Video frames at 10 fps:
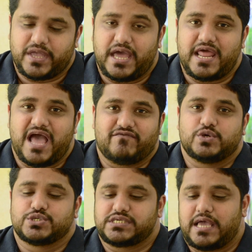and I have
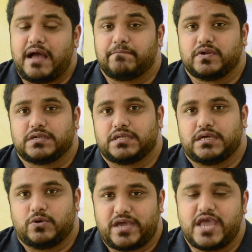used ample
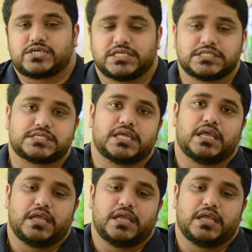occasions.